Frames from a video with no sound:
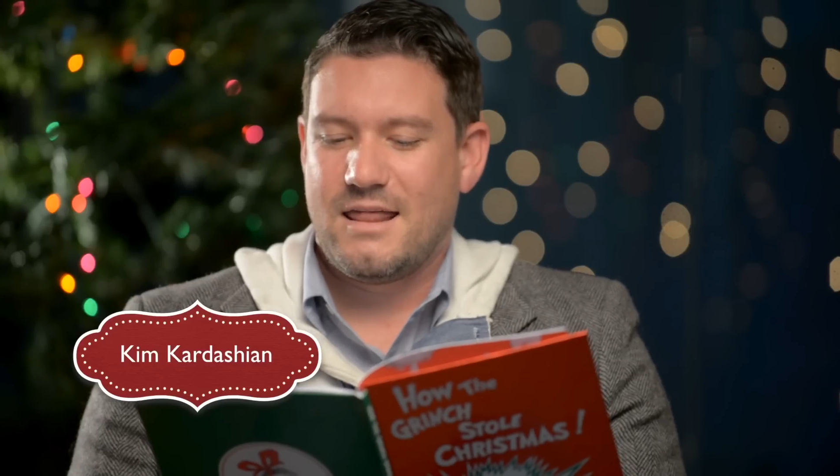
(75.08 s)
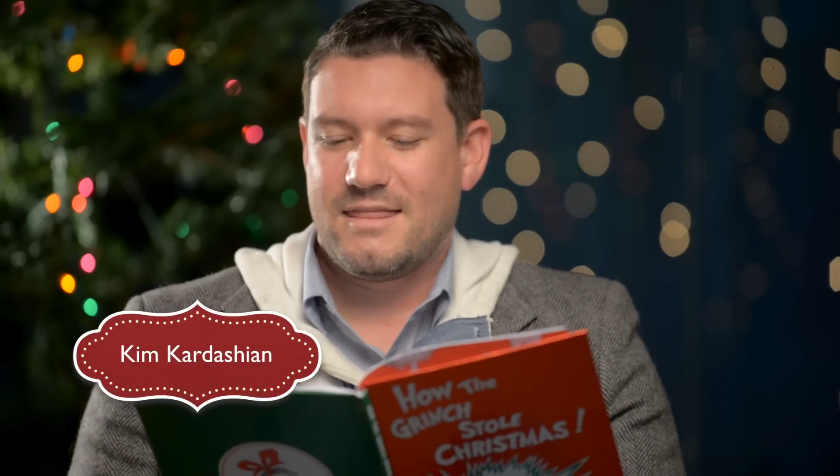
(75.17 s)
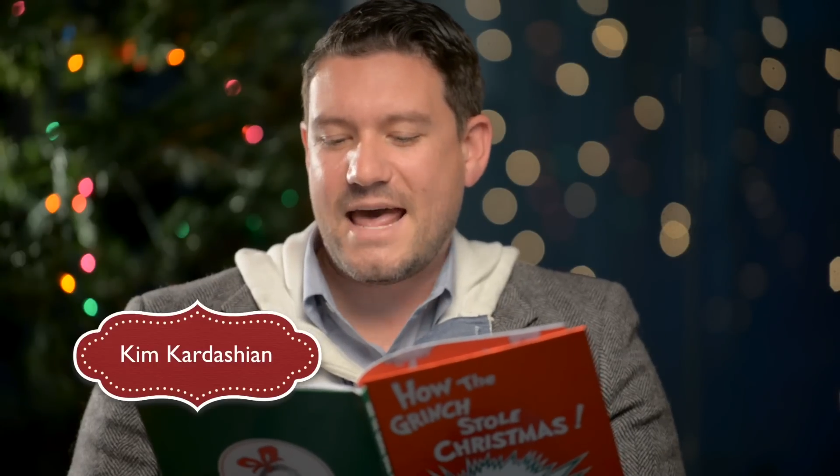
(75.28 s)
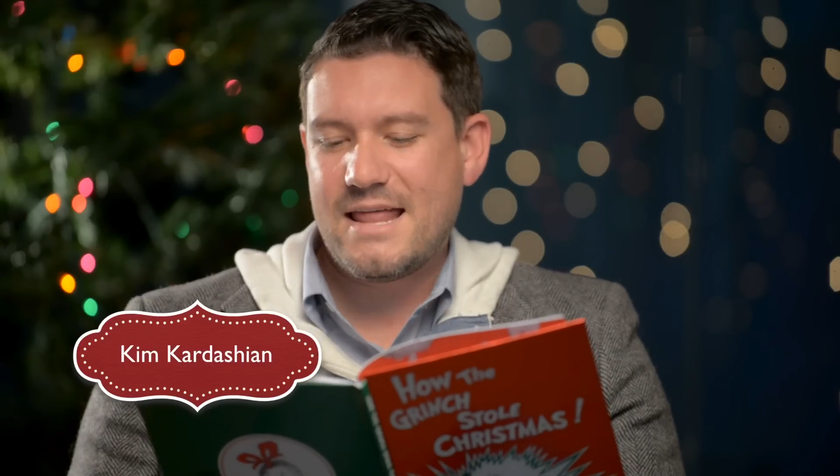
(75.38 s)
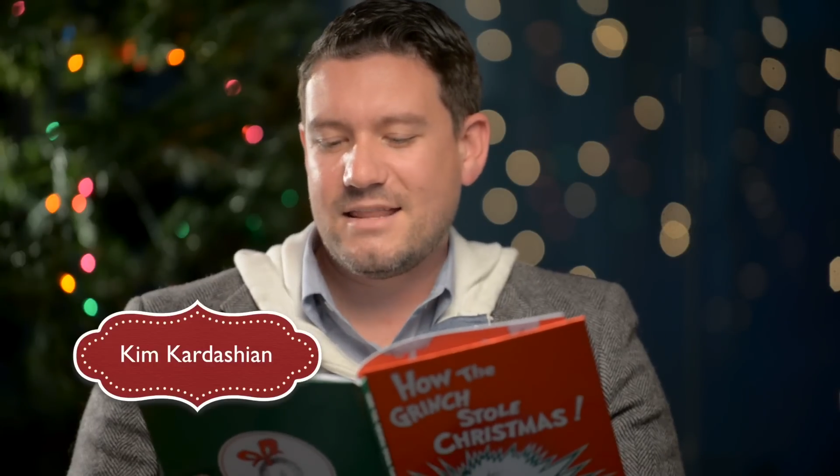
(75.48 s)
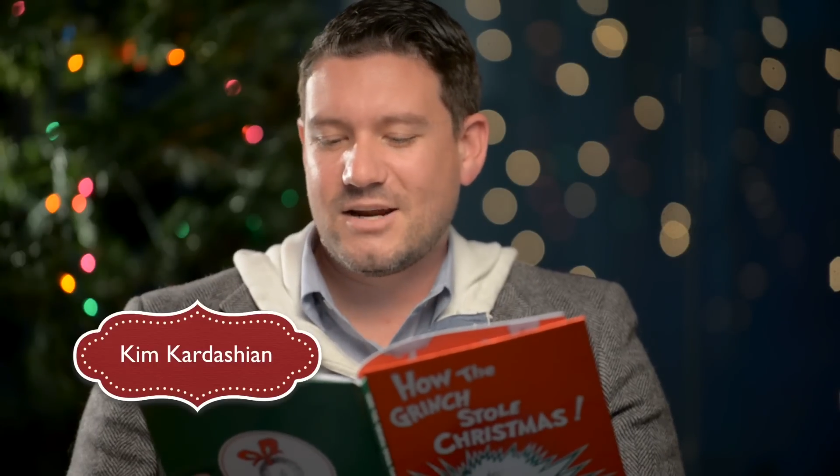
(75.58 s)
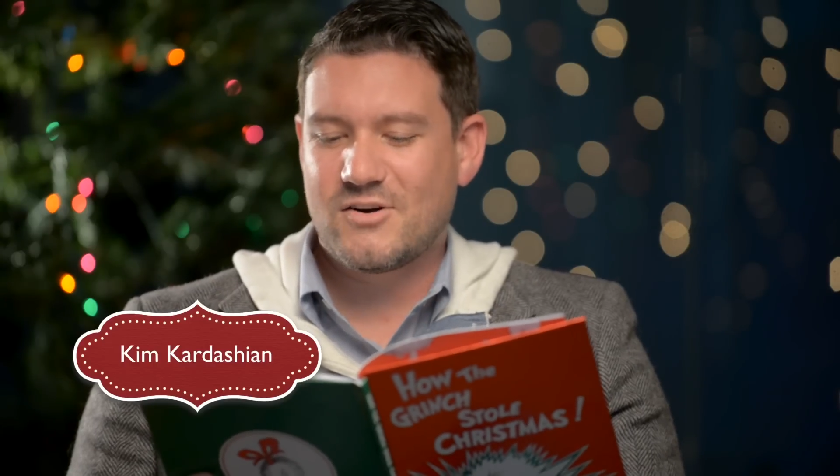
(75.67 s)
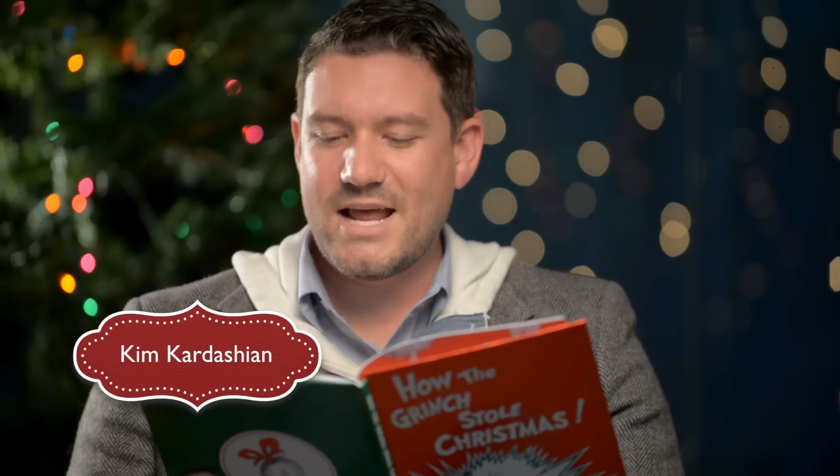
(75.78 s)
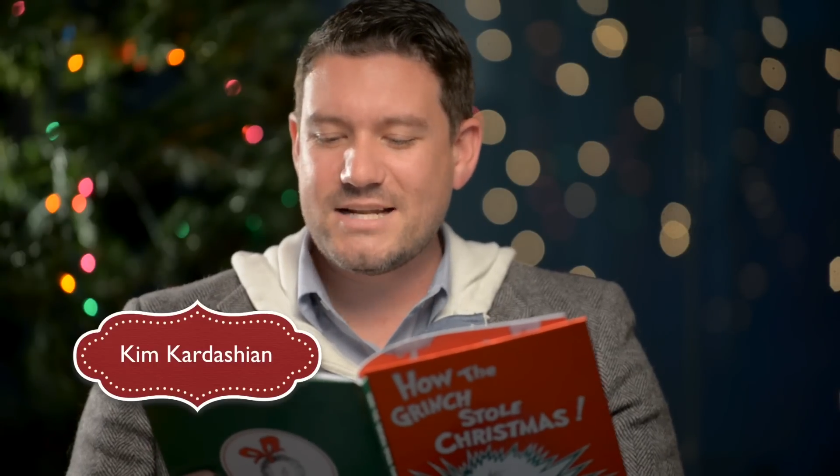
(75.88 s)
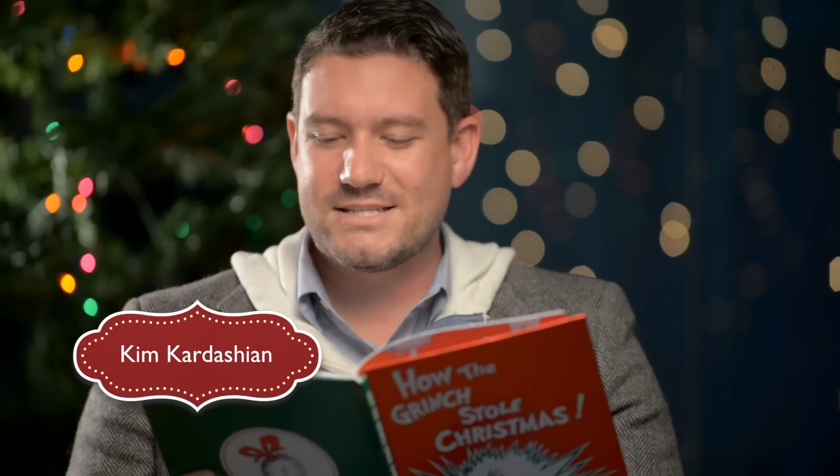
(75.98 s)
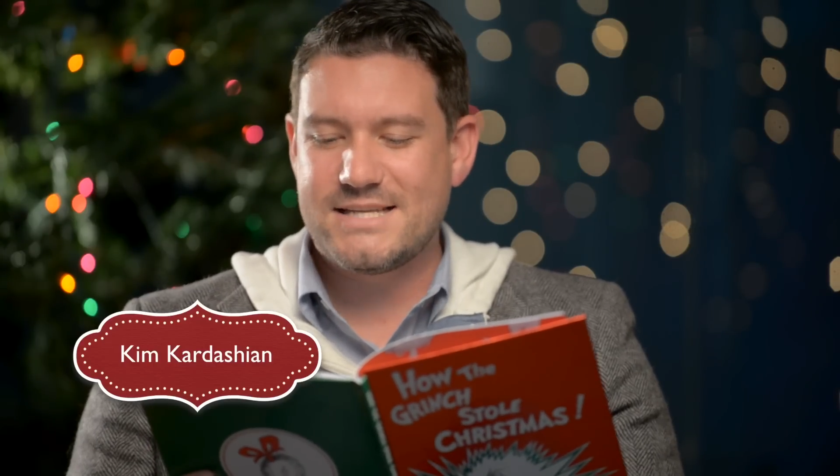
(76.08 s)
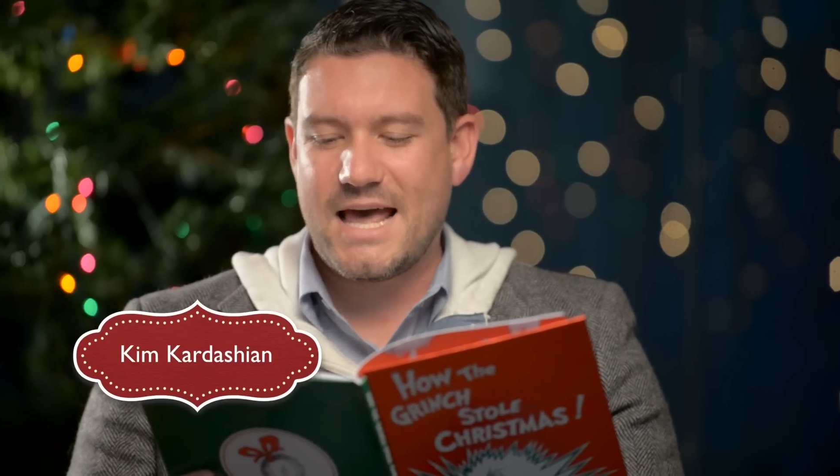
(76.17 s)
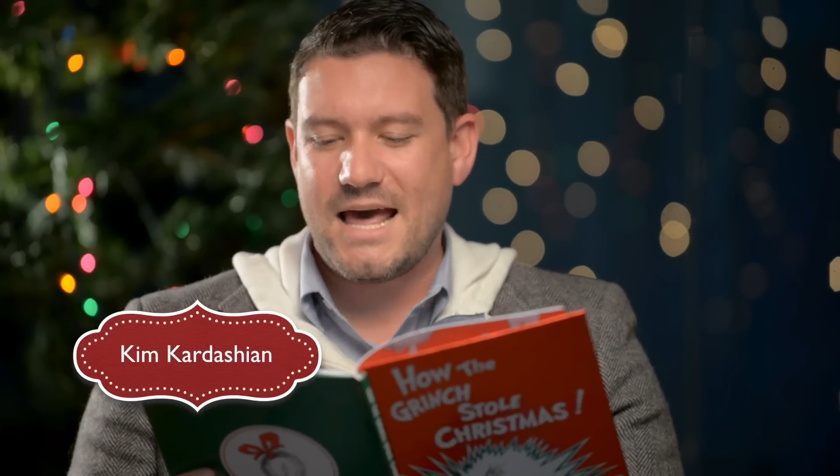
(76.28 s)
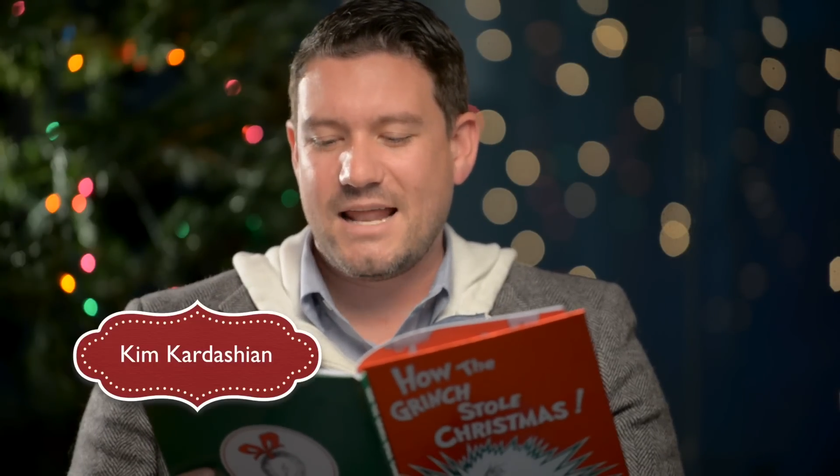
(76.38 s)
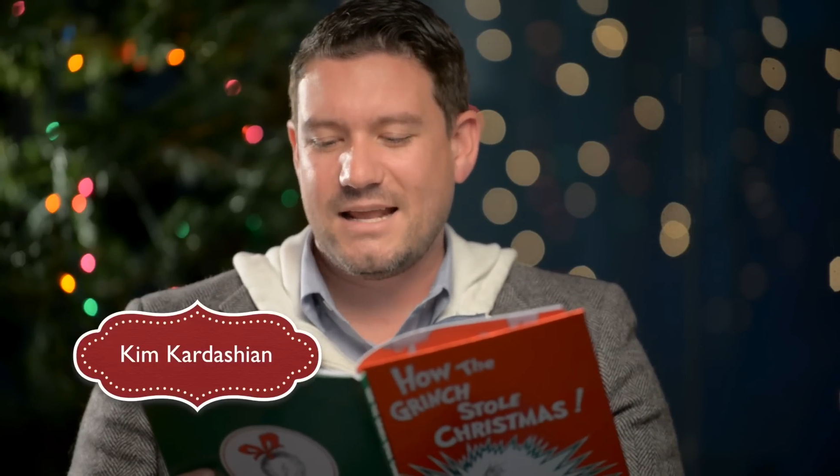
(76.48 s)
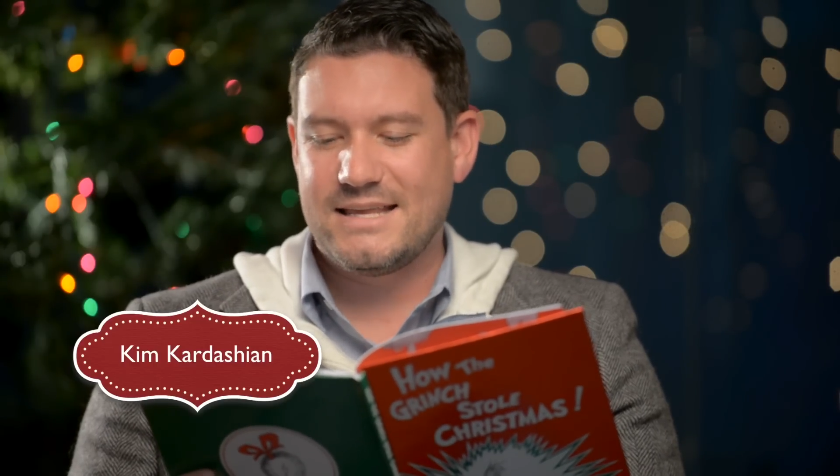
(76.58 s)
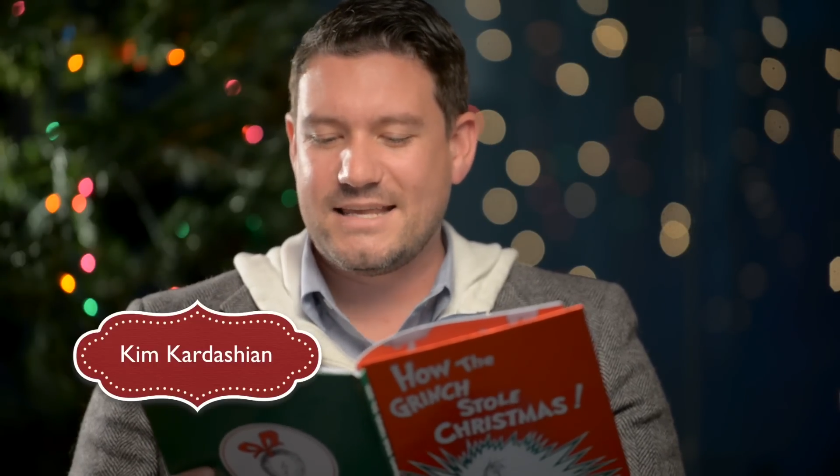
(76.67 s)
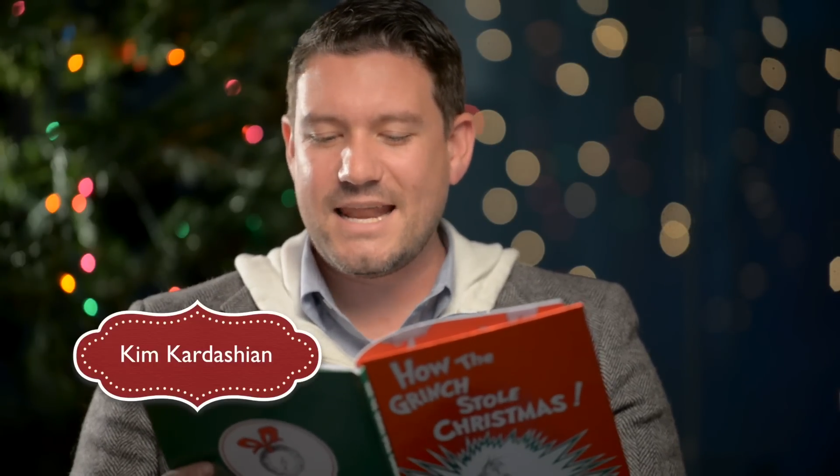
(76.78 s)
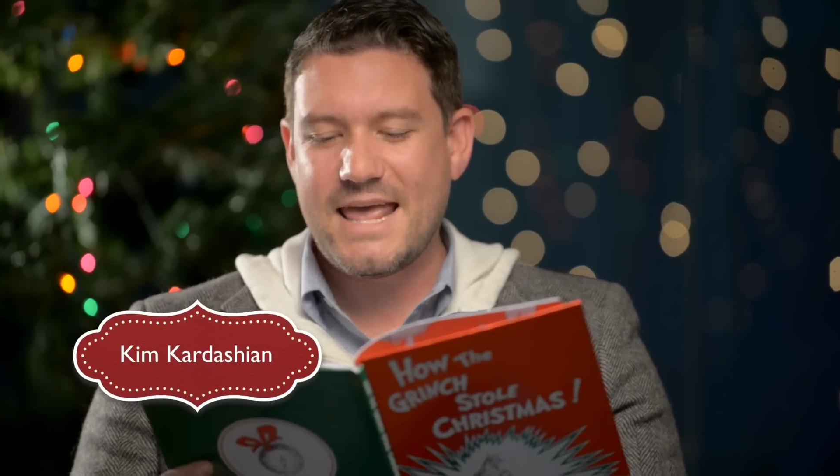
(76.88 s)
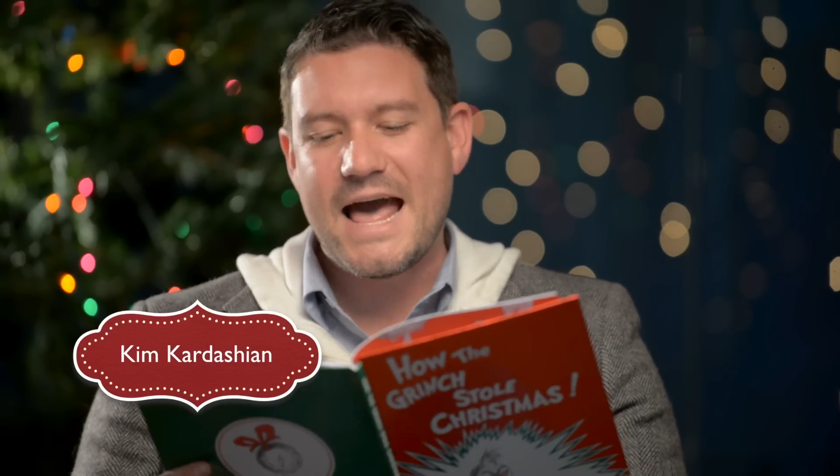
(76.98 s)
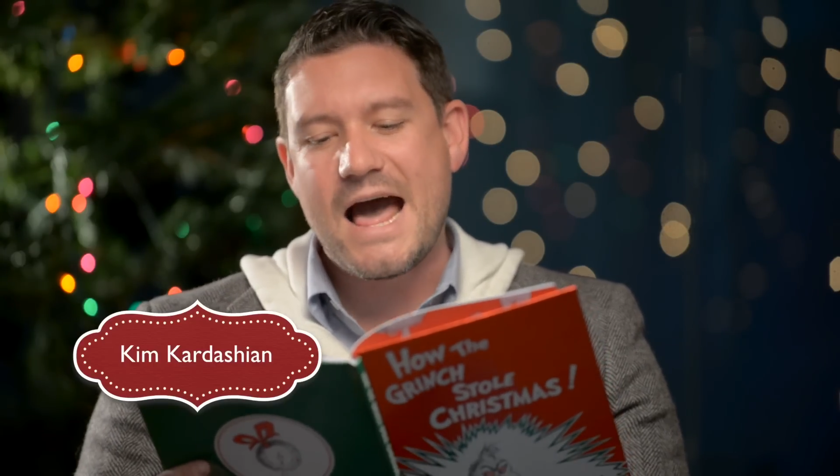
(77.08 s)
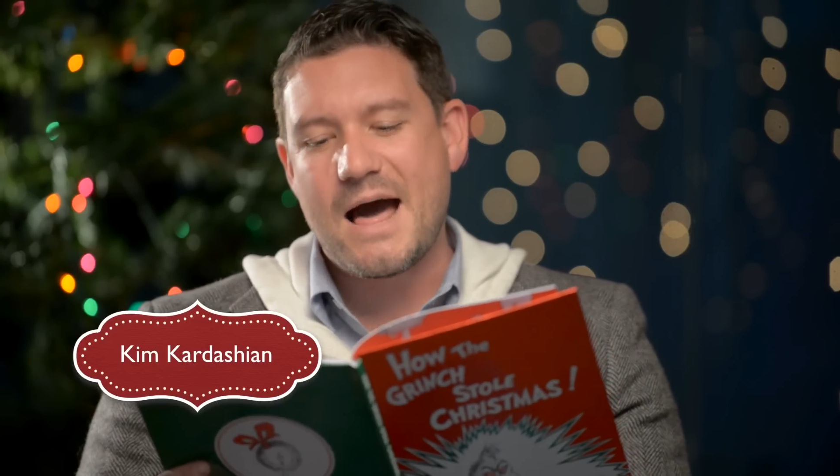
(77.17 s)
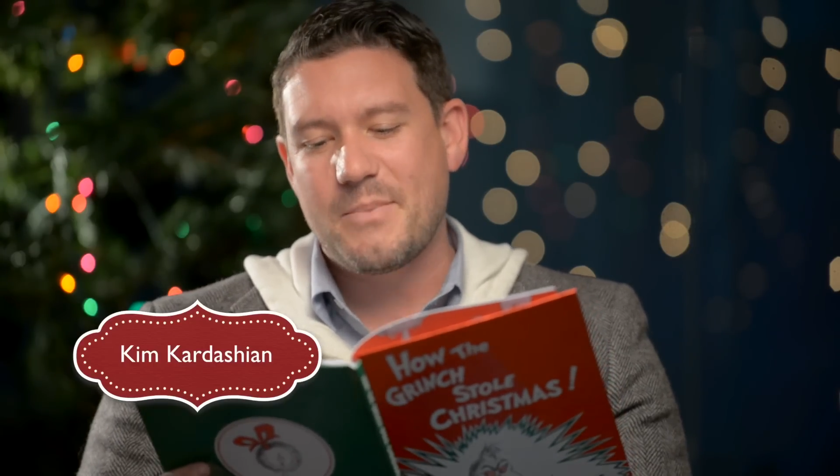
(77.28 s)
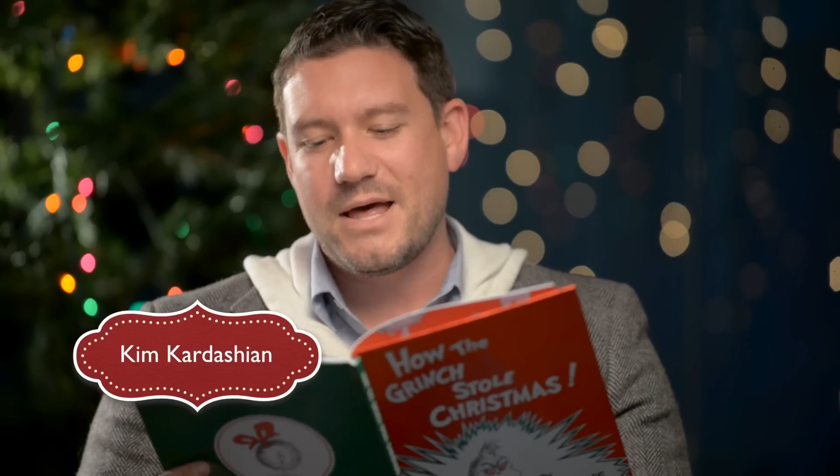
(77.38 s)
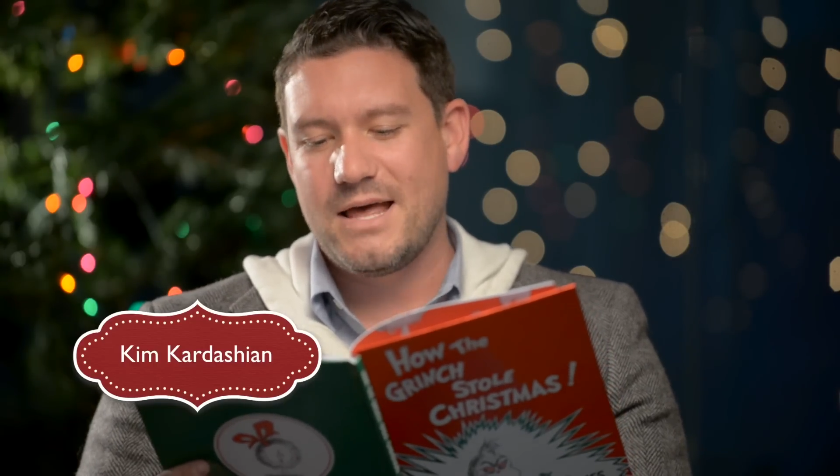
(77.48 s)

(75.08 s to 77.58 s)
Then the Grinch said, "Giddy up!"